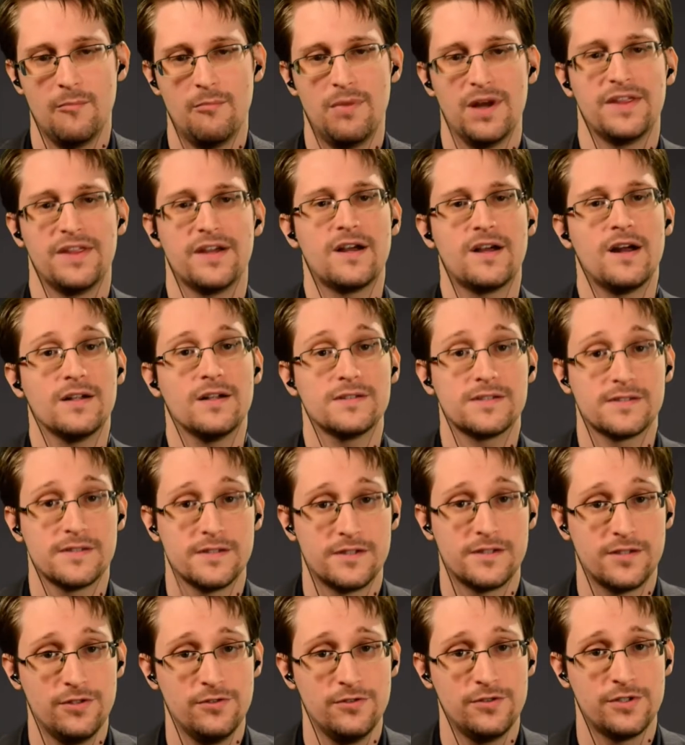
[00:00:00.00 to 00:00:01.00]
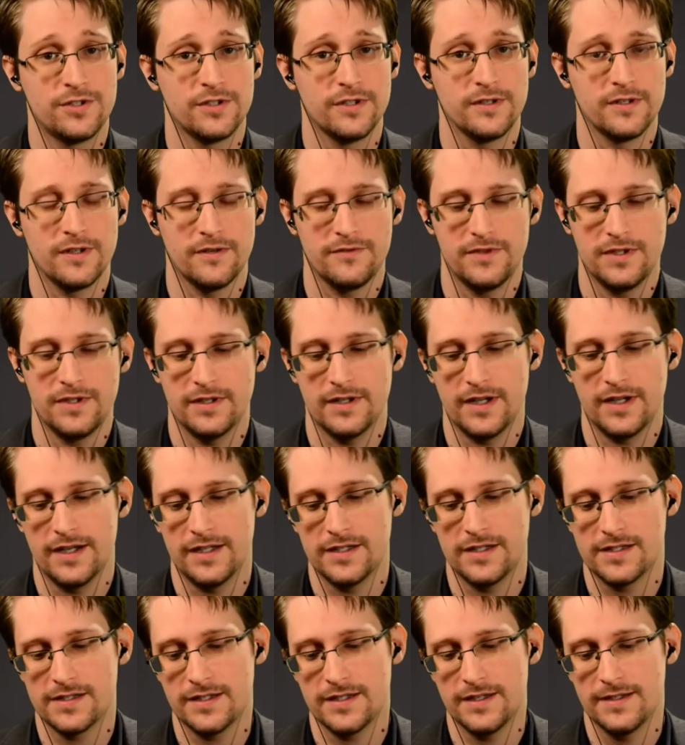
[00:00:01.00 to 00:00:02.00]
but the Constitution of the
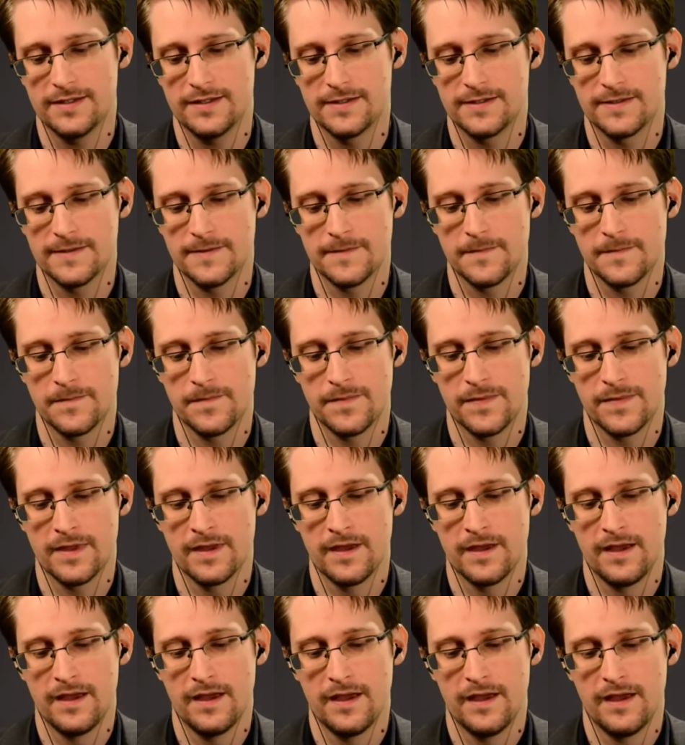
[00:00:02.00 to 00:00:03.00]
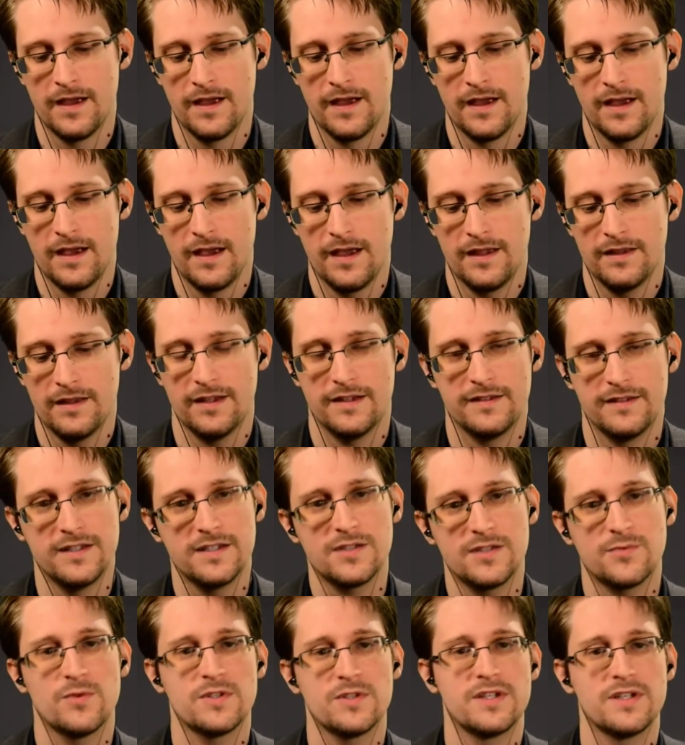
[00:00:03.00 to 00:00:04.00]
United States,
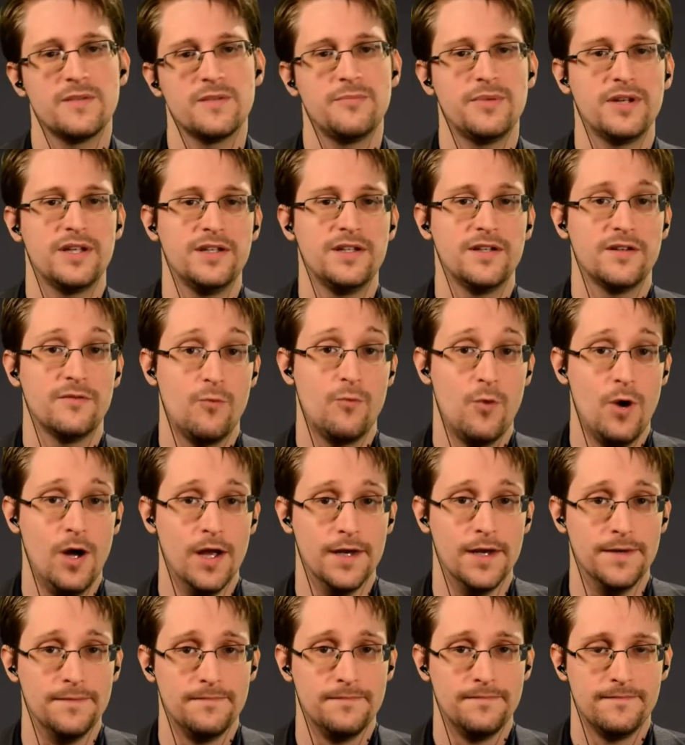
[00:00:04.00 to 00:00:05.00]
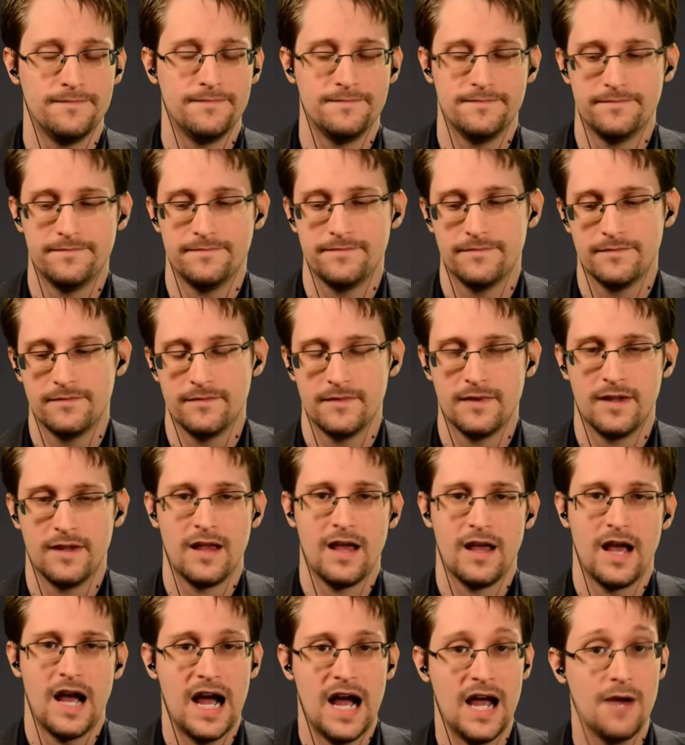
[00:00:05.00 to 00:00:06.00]
that this was an opinion of one.
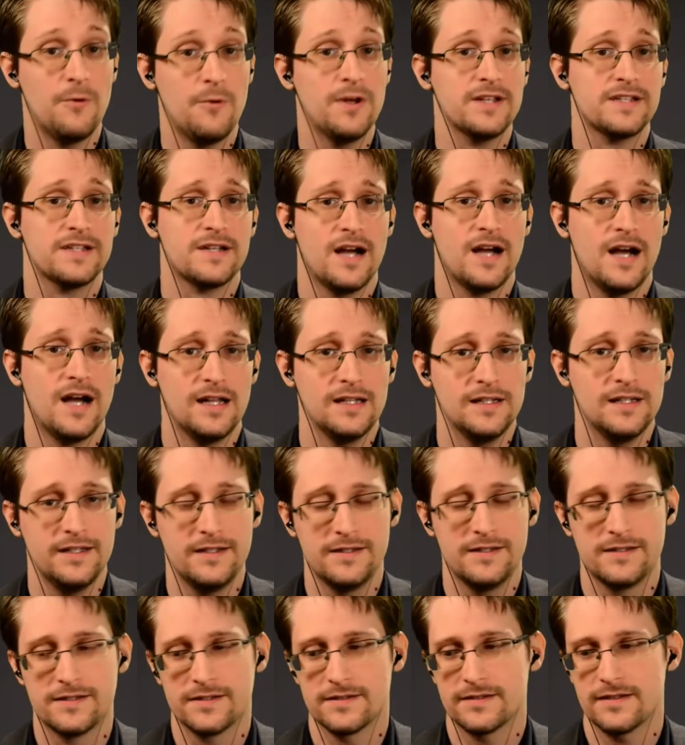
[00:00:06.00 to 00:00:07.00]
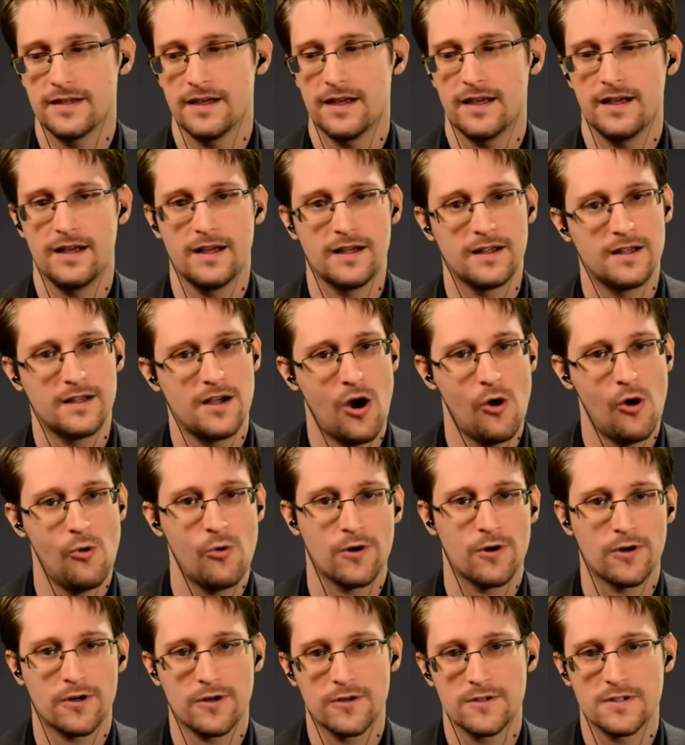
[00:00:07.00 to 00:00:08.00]
I went to colleagues,
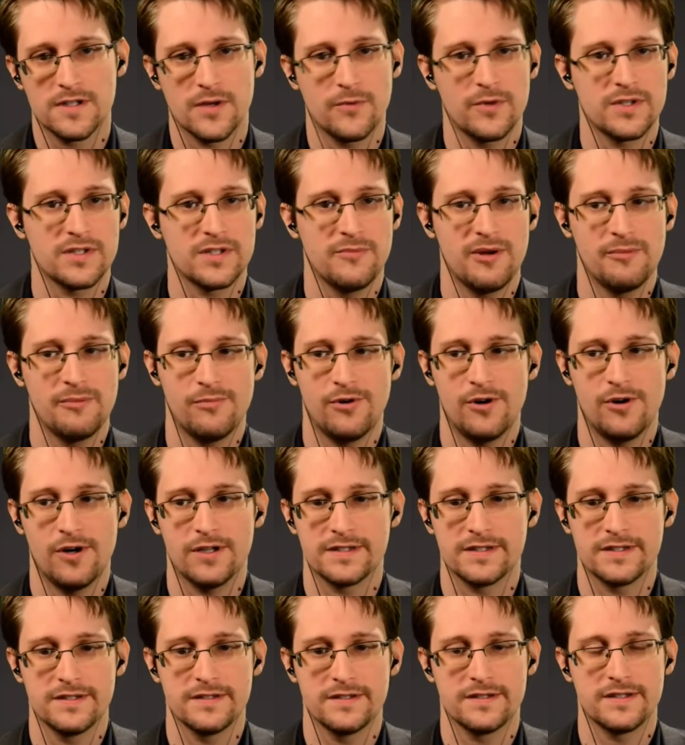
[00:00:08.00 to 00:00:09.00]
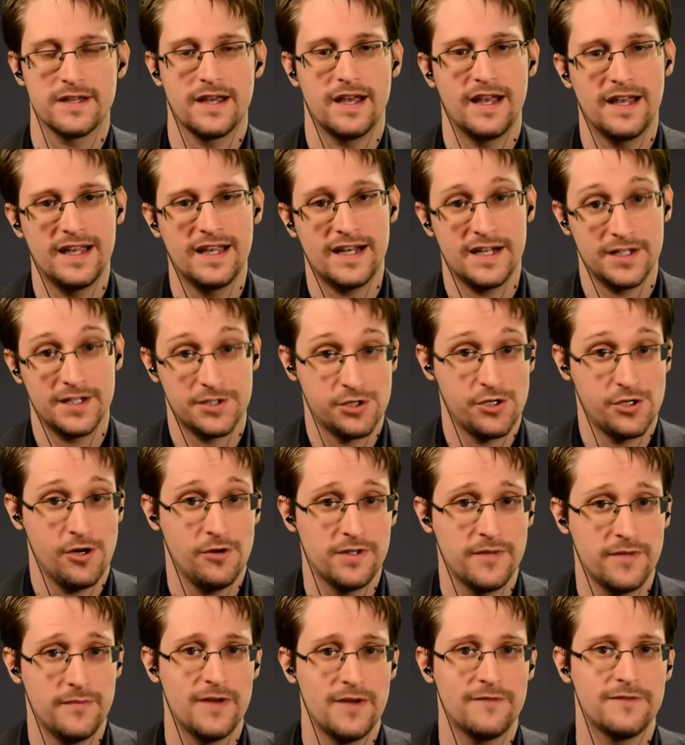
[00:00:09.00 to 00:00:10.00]
co-workers, I went to my bosses, and I
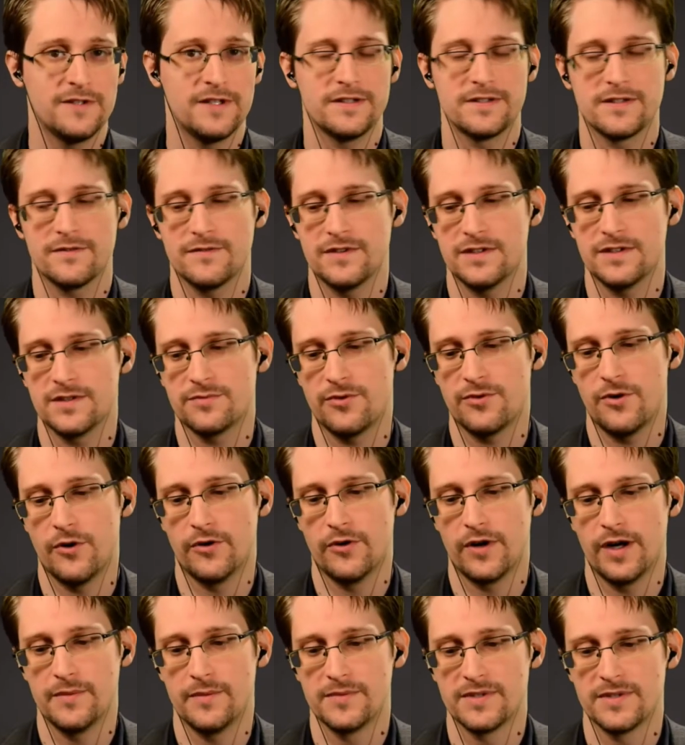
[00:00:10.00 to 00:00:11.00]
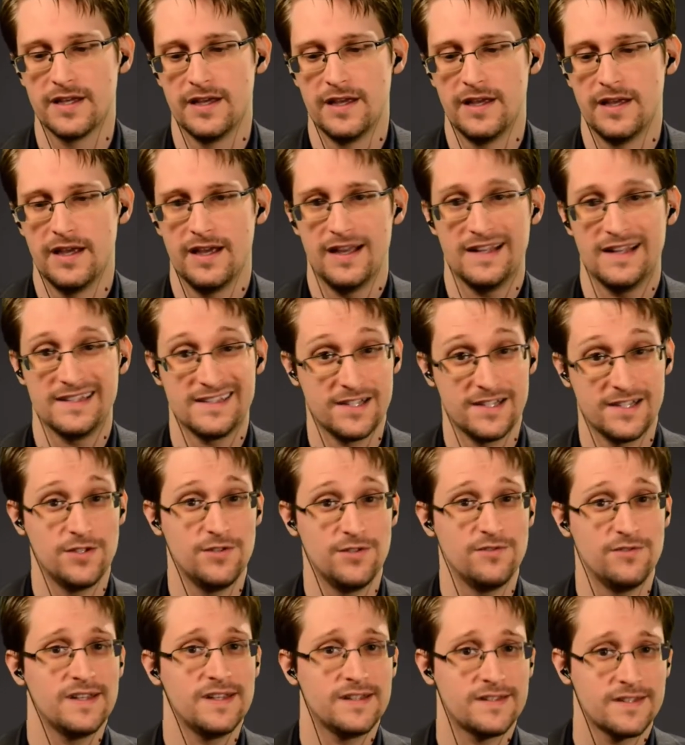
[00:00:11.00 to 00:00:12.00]
showed them evidence of these programs and
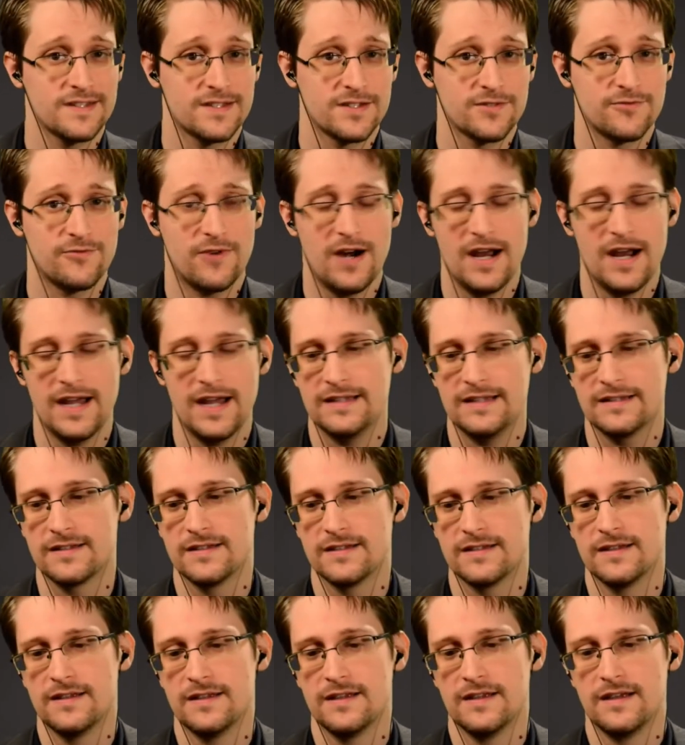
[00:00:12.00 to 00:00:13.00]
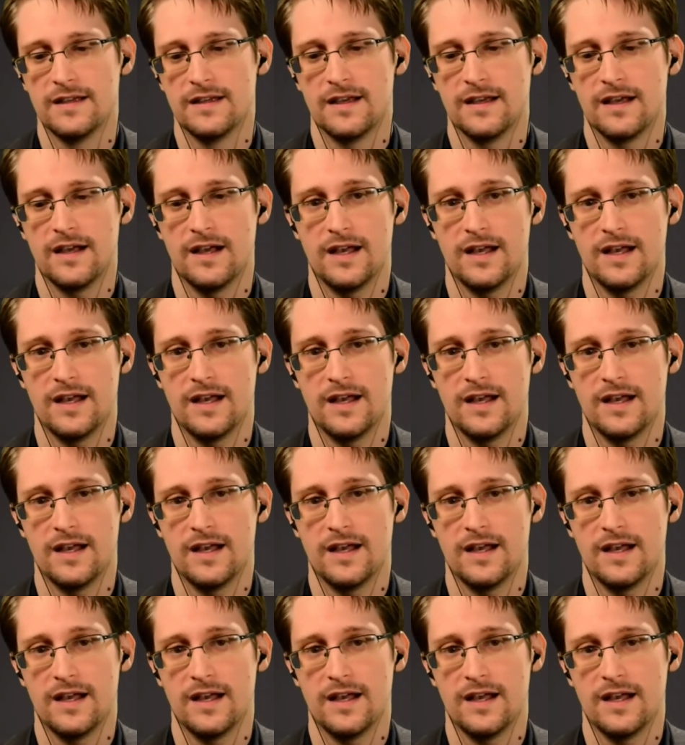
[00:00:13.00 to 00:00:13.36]
said, do you think this is right?